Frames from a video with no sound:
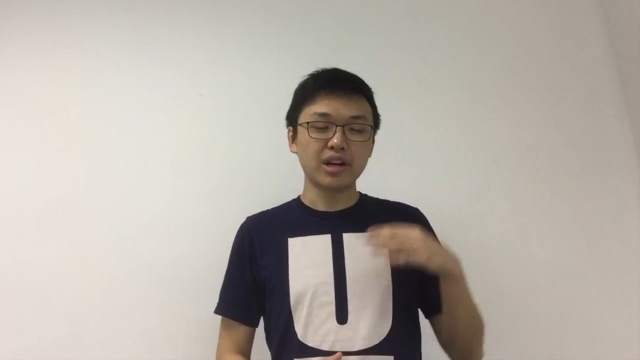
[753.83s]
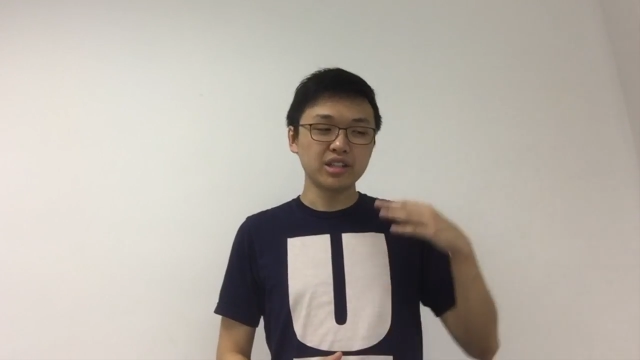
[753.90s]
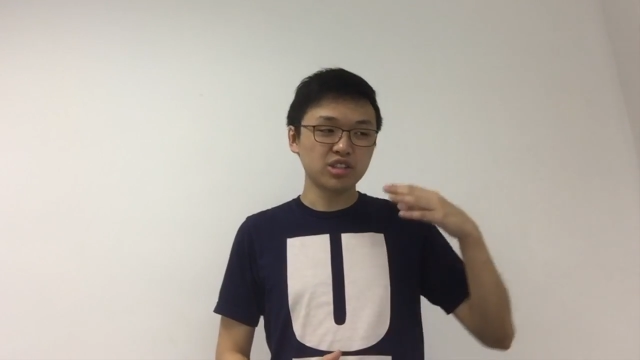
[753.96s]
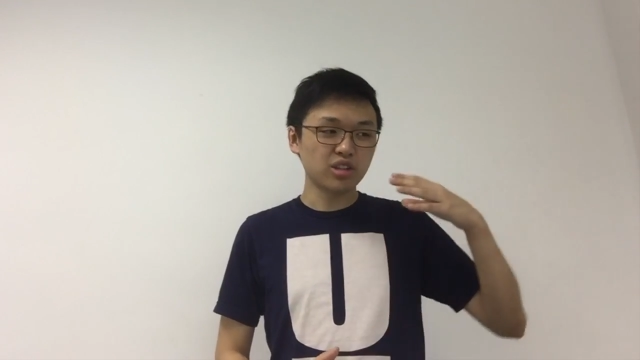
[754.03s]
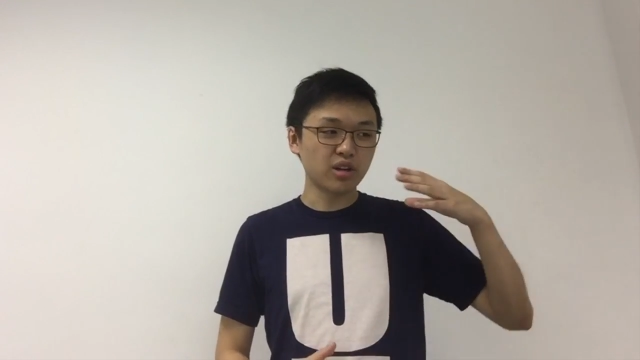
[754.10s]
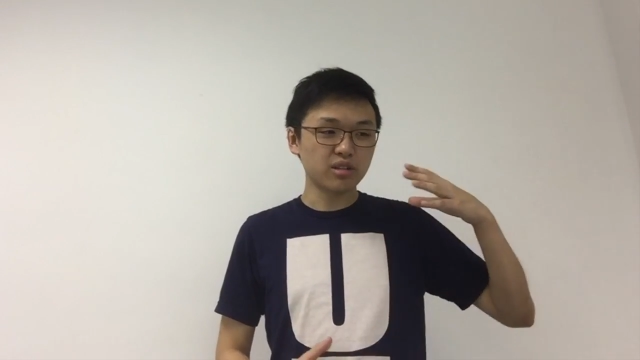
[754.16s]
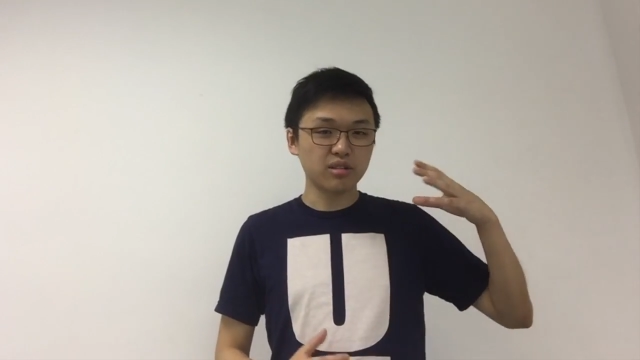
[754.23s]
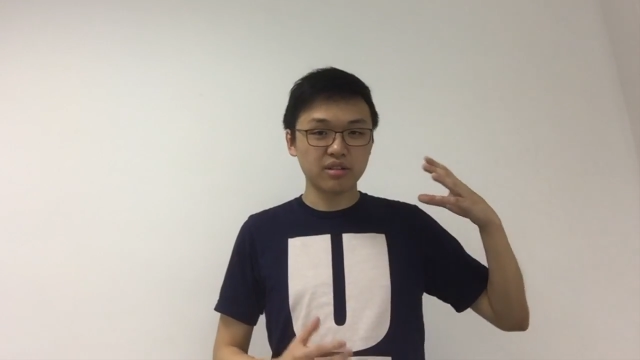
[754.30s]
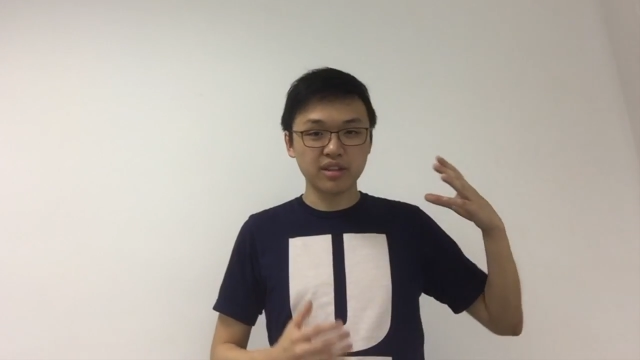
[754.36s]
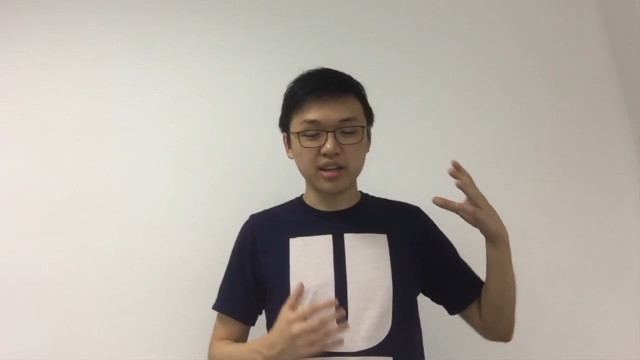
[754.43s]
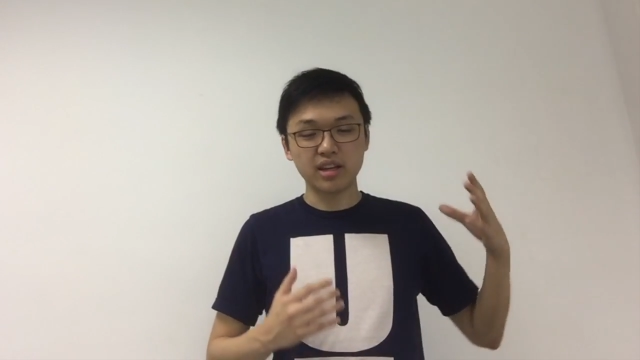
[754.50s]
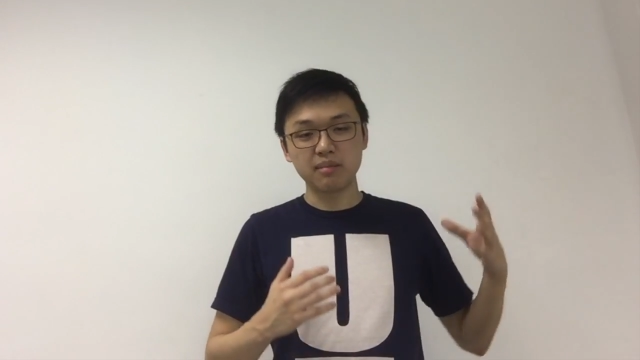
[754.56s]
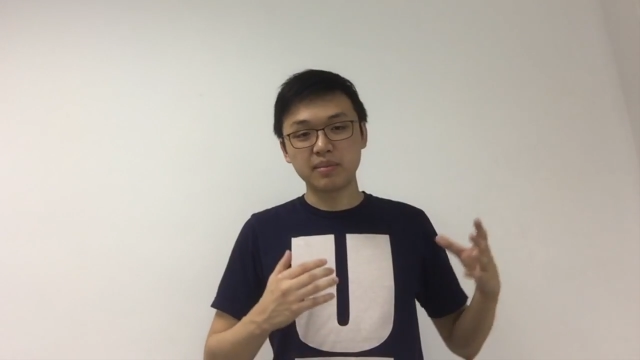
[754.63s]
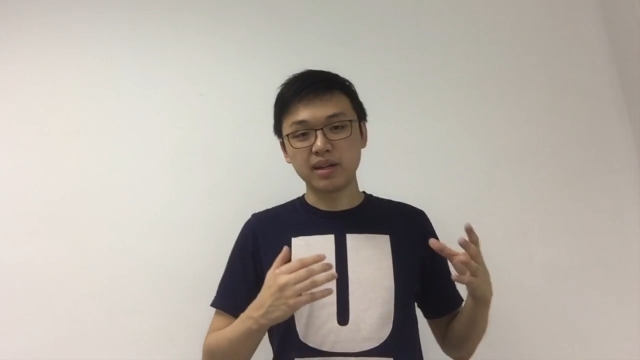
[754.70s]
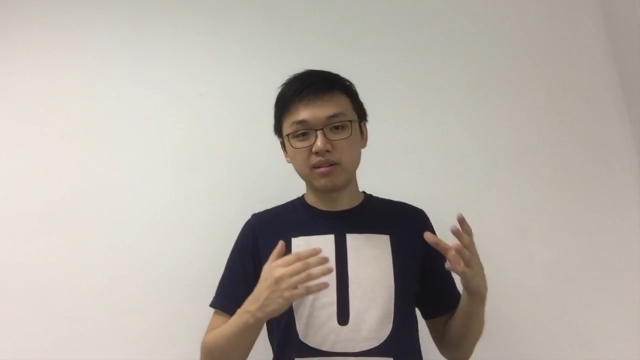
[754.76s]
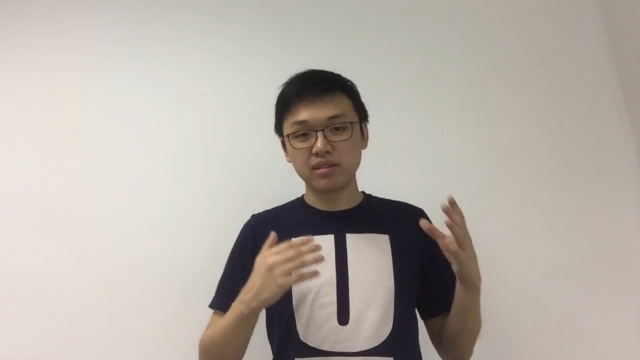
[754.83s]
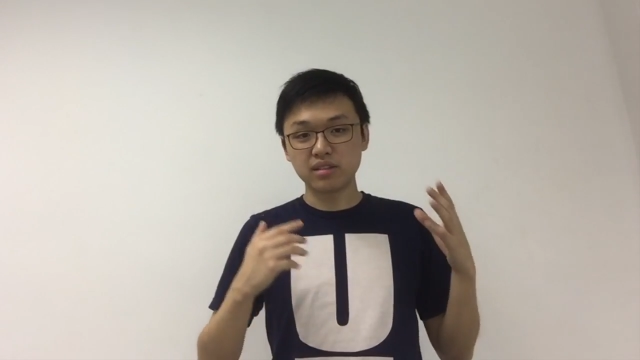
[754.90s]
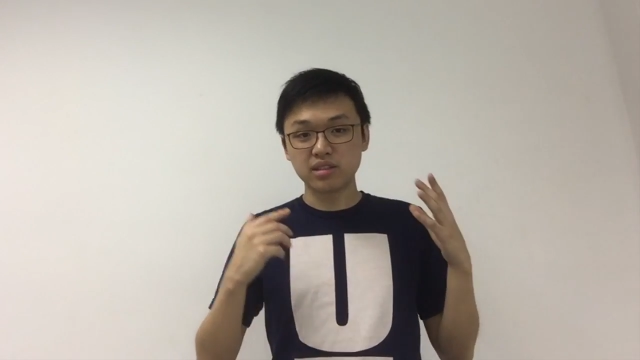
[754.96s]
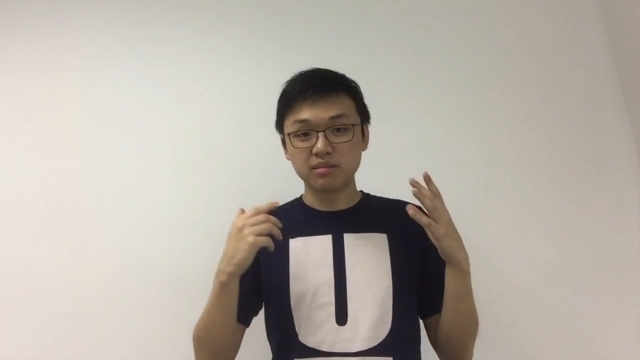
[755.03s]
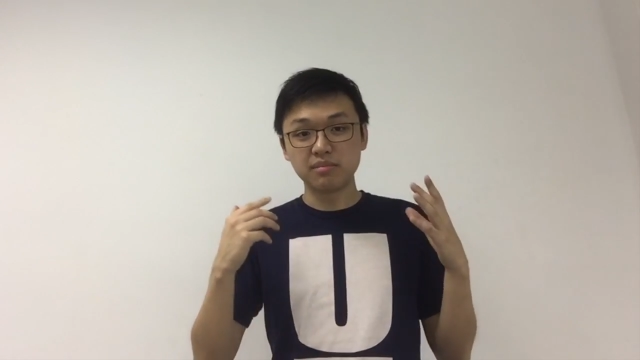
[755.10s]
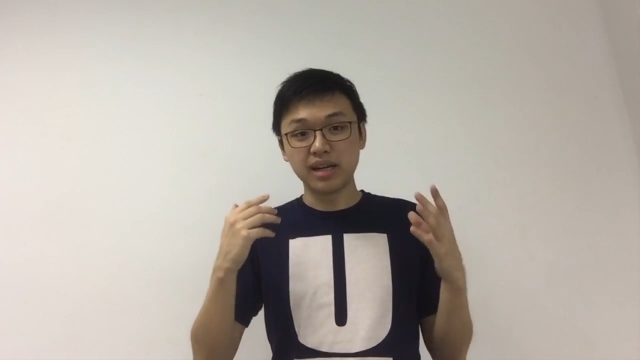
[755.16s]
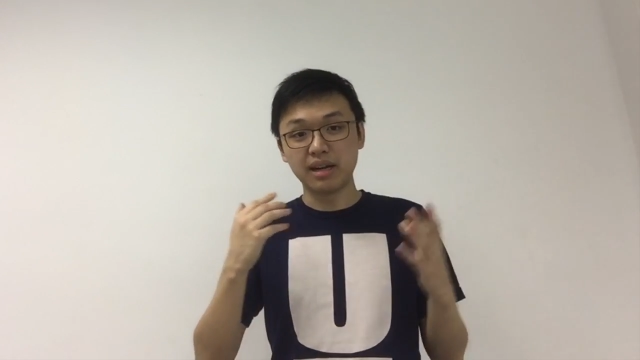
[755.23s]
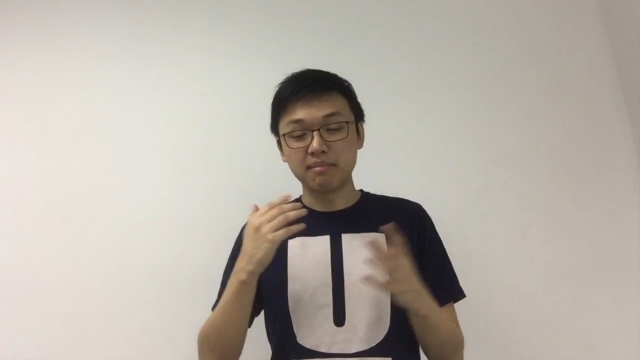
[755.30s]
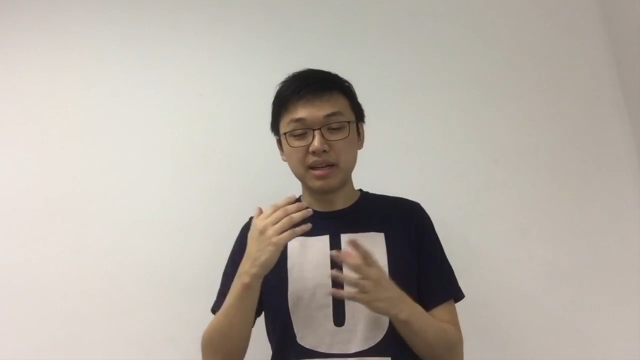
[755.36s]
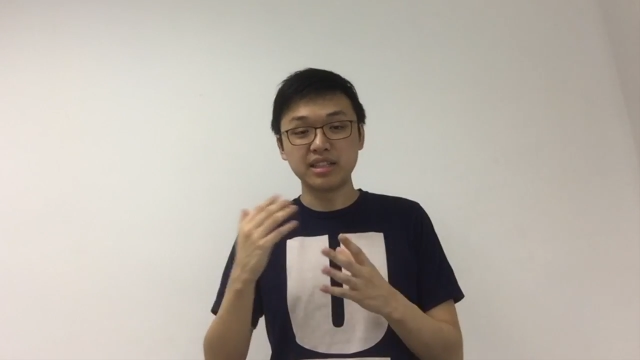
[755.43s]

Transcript: start to think about a